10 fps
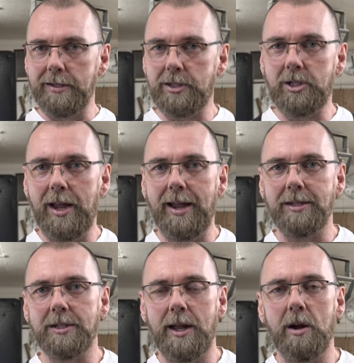has
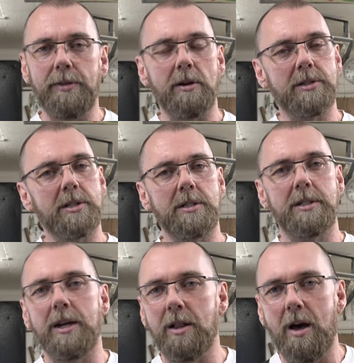changed there. They're
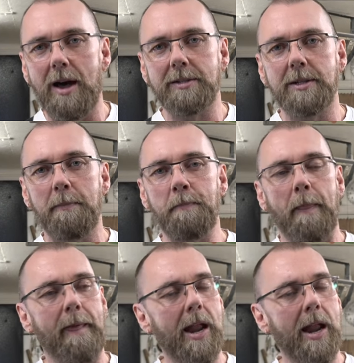still awesome.